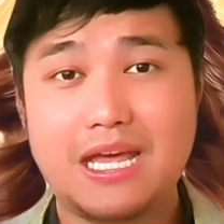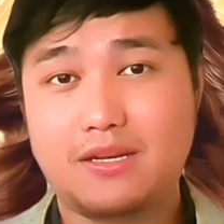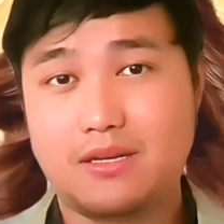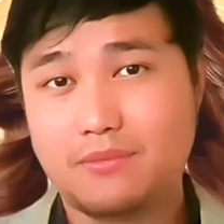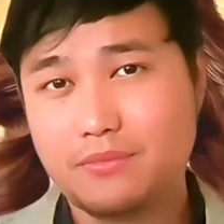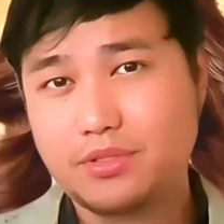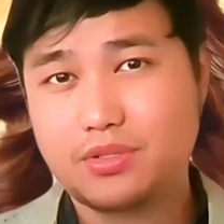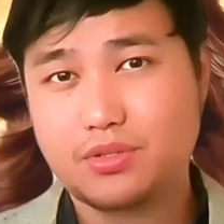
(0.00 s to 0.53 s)

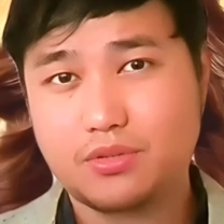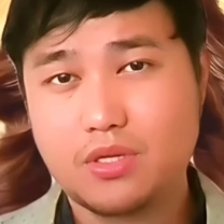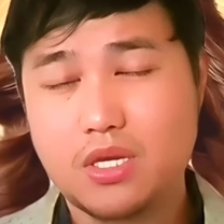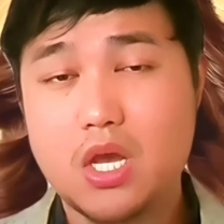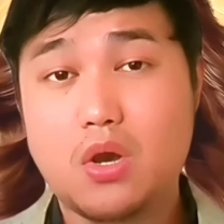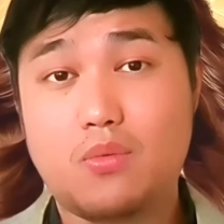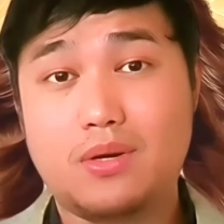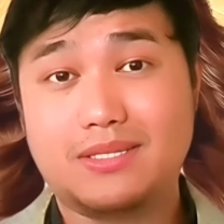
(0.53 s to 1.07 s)
Number two
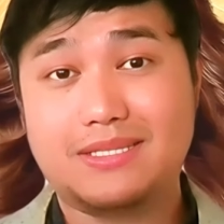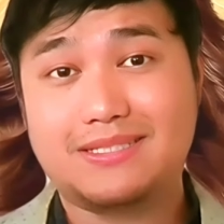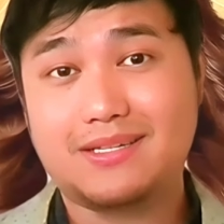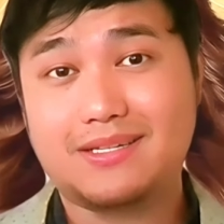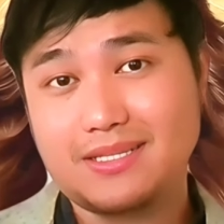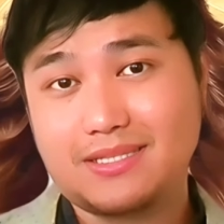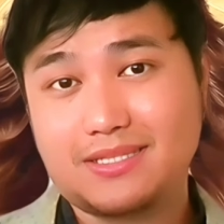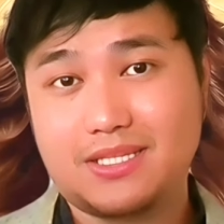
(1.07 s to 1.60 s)
was
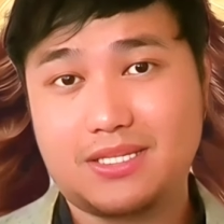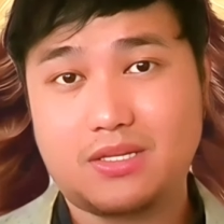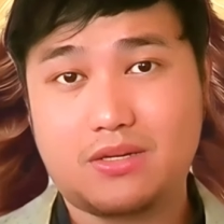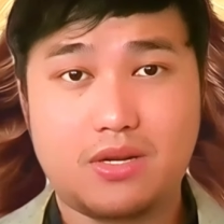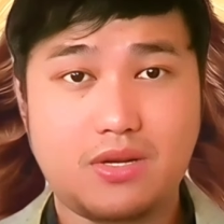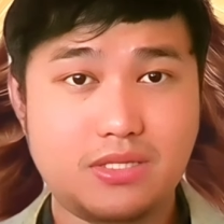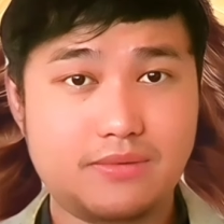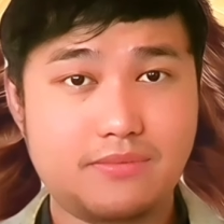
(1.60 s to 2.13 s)
sightseeing
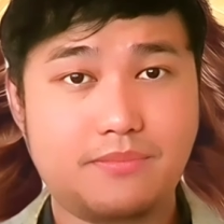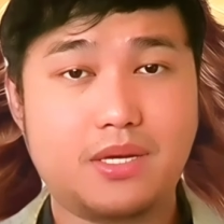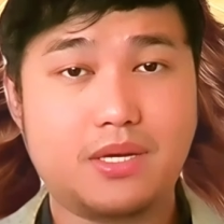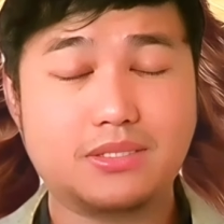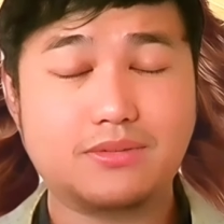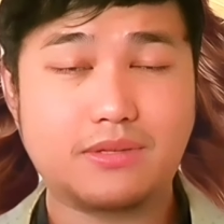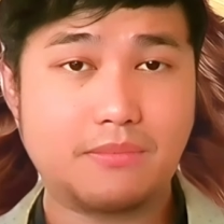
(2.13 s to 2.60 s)
around different parts of